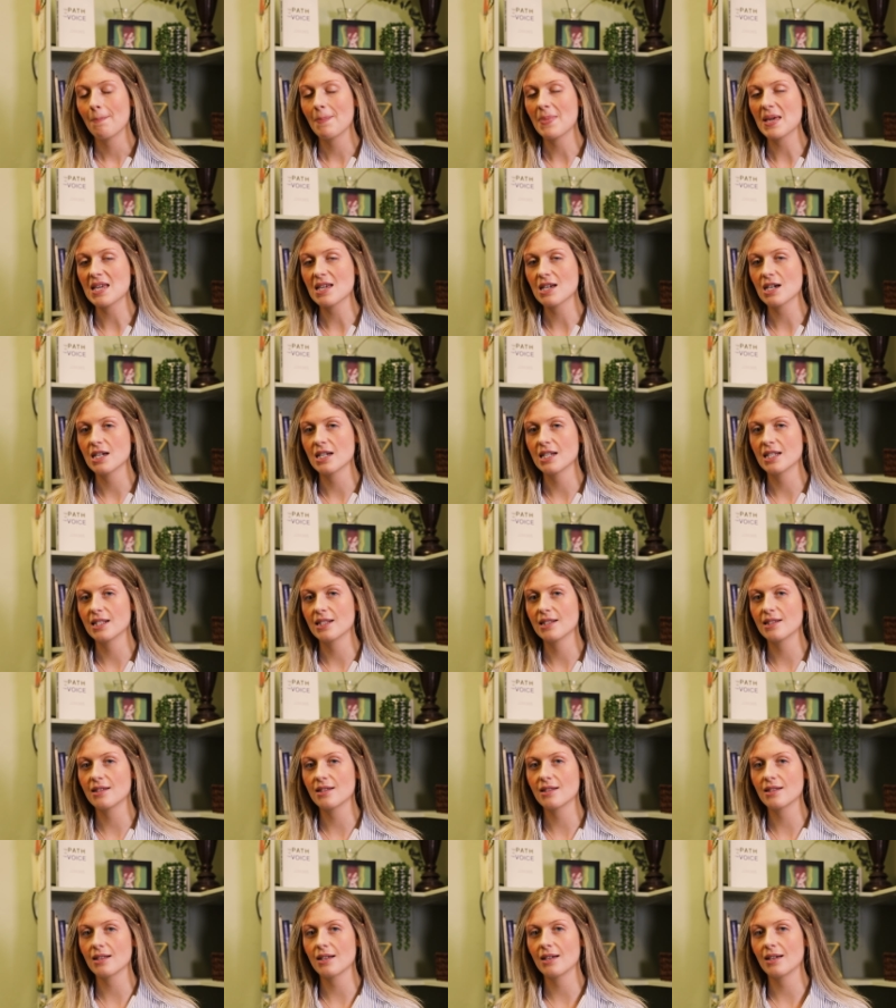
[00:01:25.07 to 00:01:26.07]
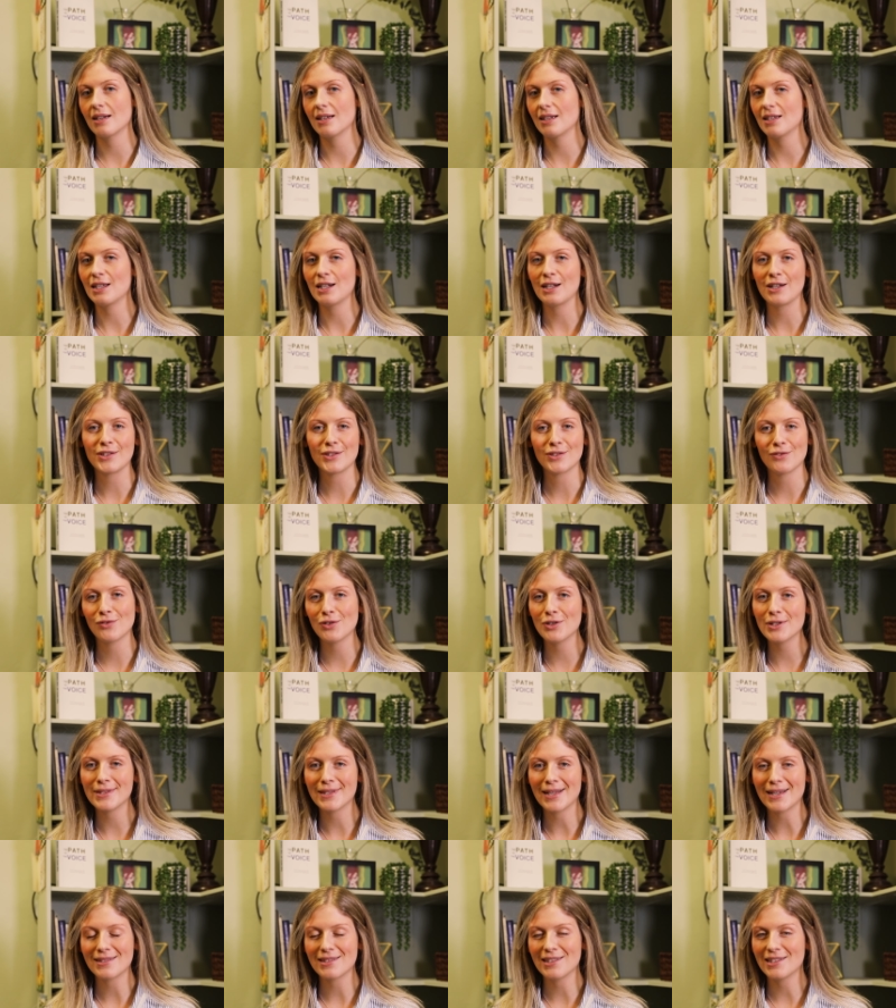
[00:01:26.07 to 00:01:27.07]
because, you know, it's a
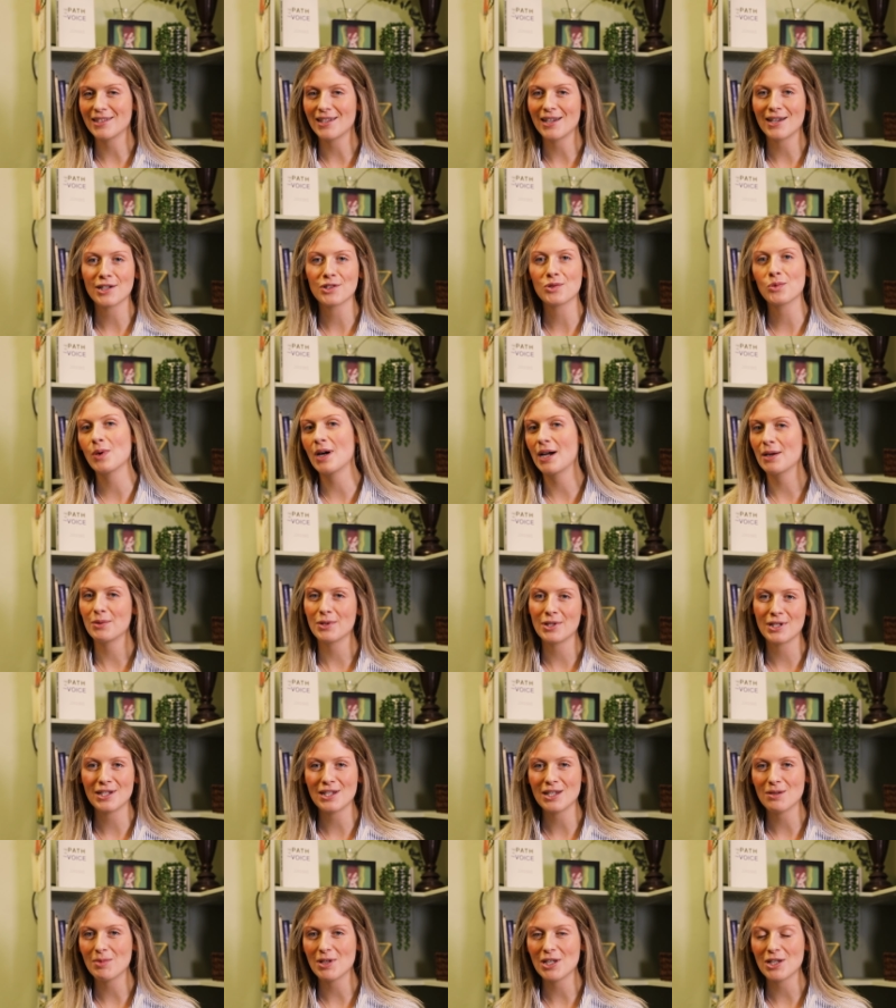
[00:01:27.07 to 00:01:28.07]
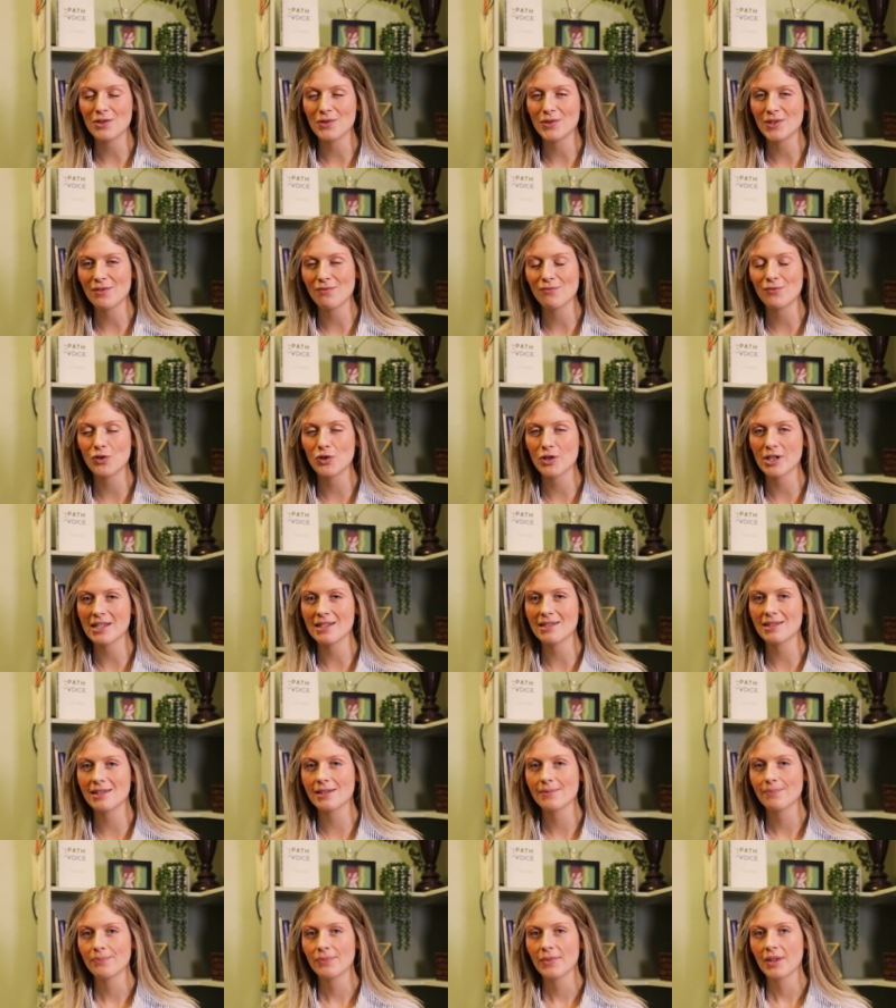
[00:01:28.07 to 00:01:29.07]
voice exercise, why wouldn't you be using
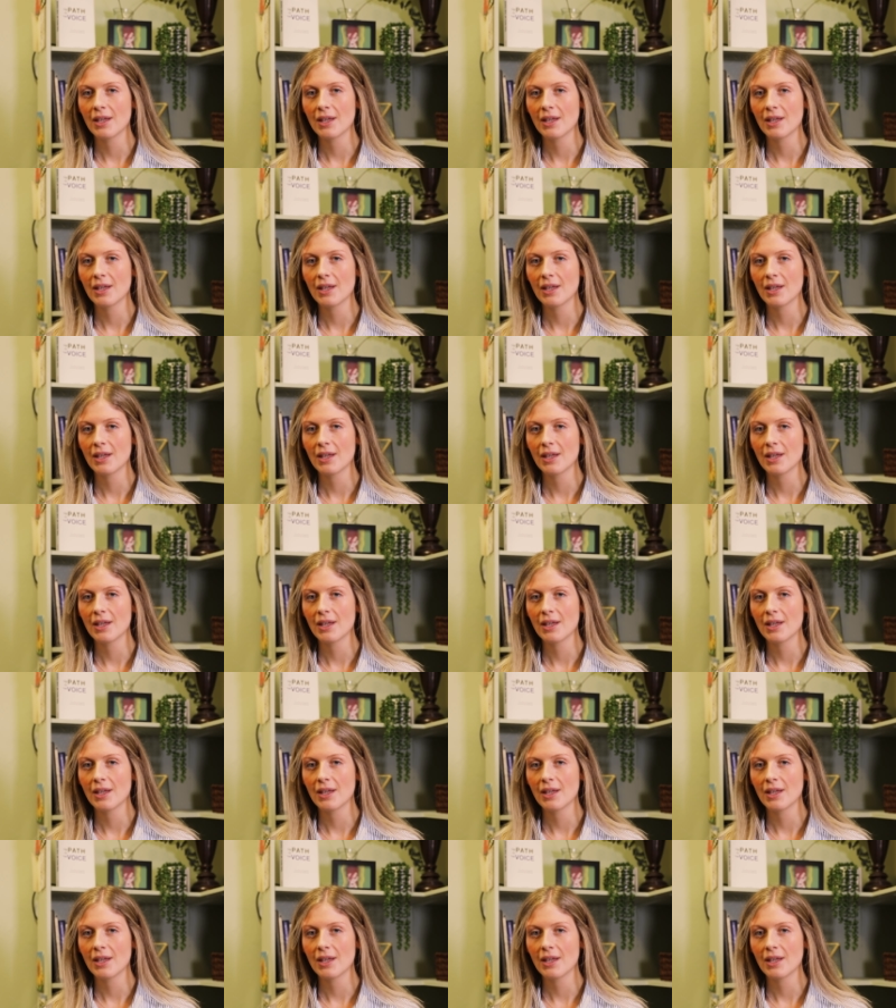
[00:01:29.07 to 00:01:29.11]
voice?